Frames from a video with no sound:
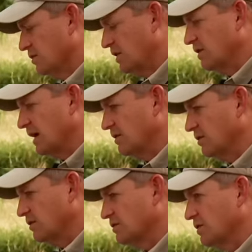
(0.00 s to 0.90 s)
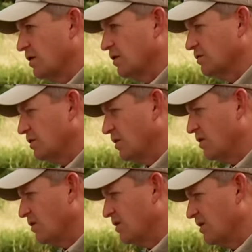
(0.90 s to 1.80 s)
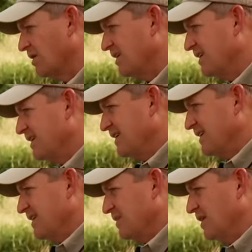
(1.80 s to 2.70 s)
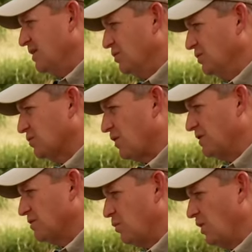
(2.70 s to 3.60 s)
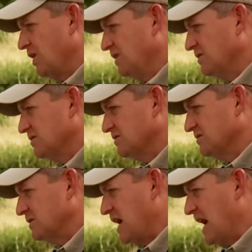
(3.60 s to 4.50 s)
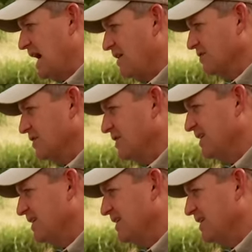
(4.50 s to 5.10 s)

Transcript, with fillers: Is there anything in there that's gonna hurt the dog? Needles, razor blades, knives.